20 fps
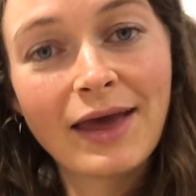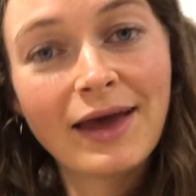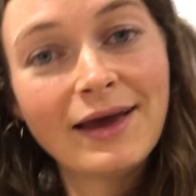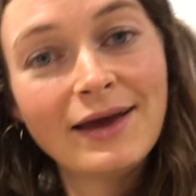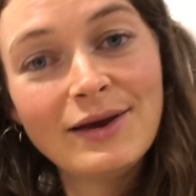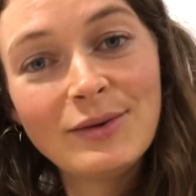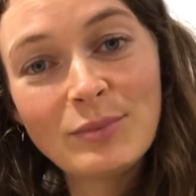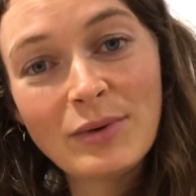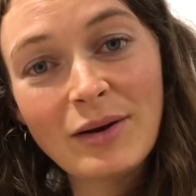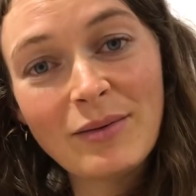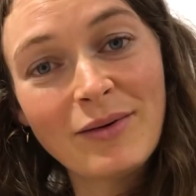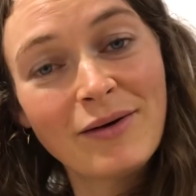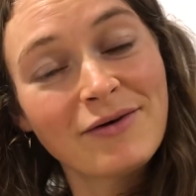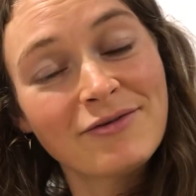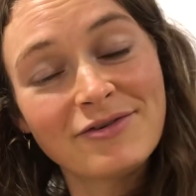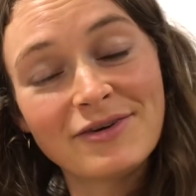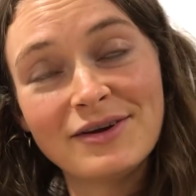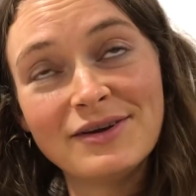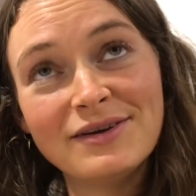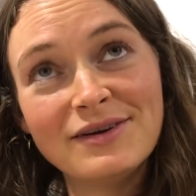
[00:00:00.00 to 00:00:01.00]
eat my
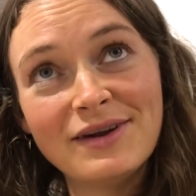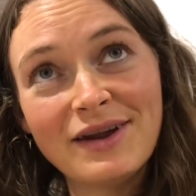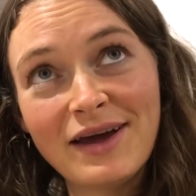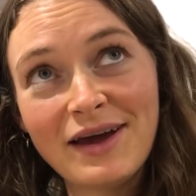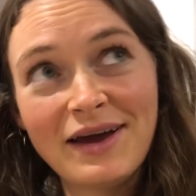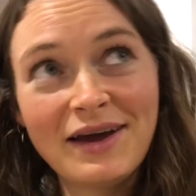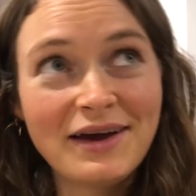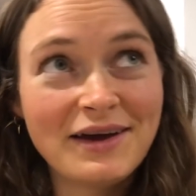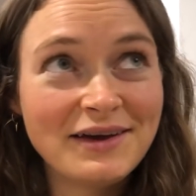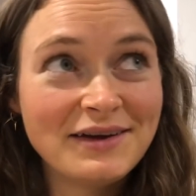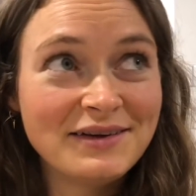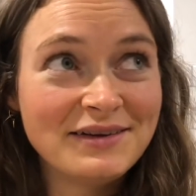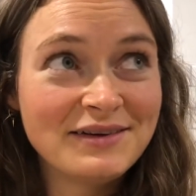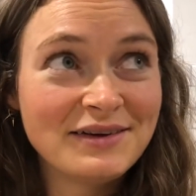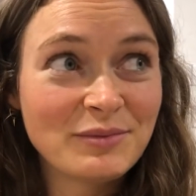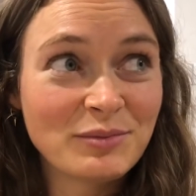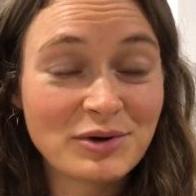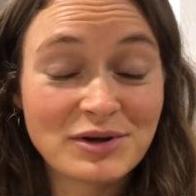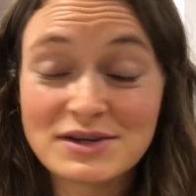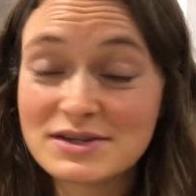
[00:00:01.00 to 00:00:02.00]
muffin and
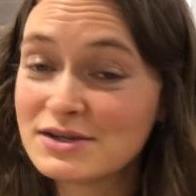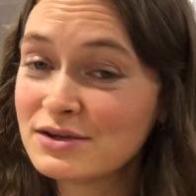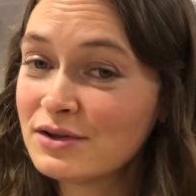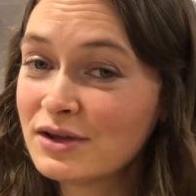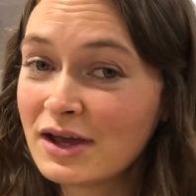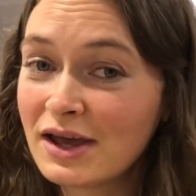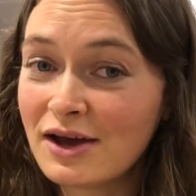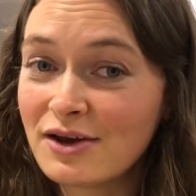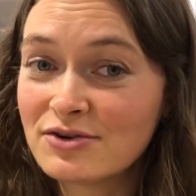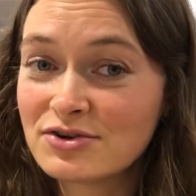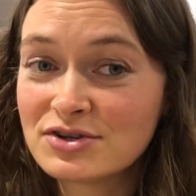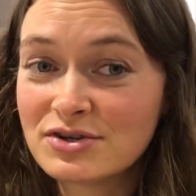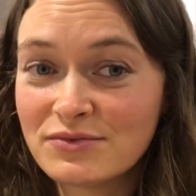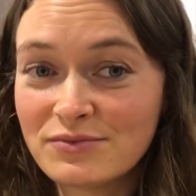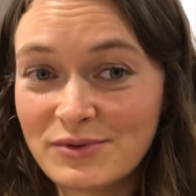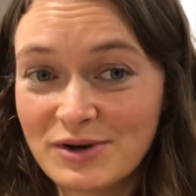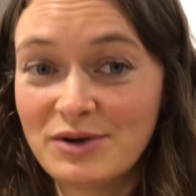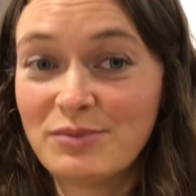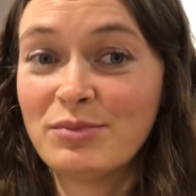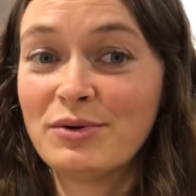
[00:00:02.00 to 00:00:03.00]
I'm gonna sit on the couch
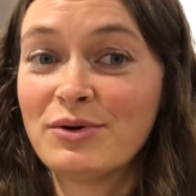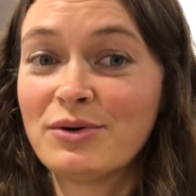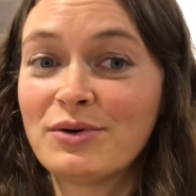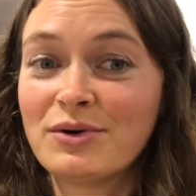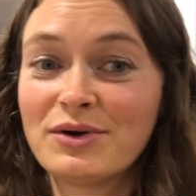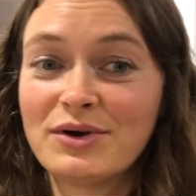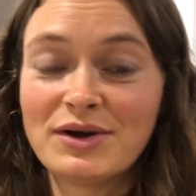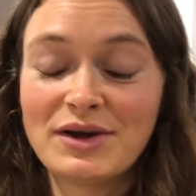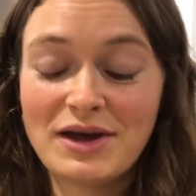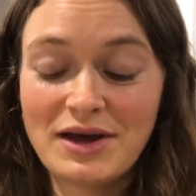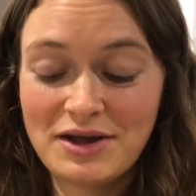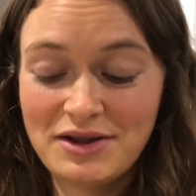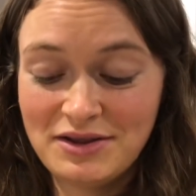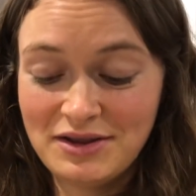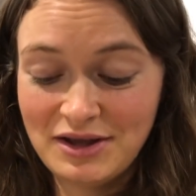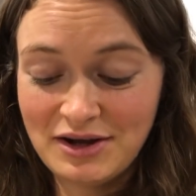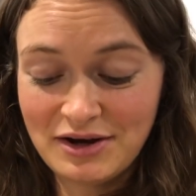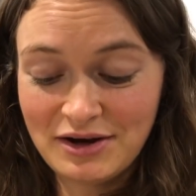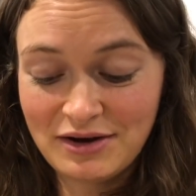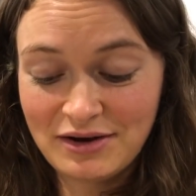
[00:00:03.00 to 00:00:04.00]
and read a book and
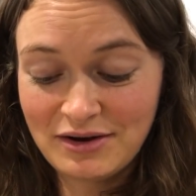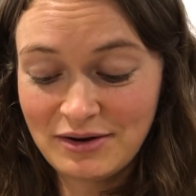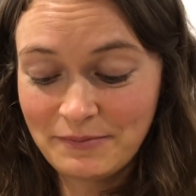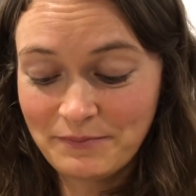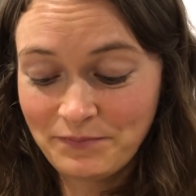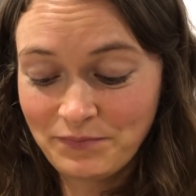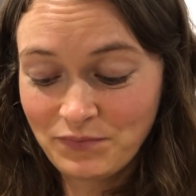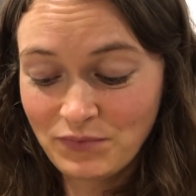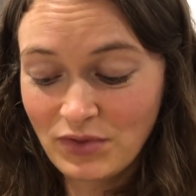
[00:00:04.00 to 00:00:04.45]
then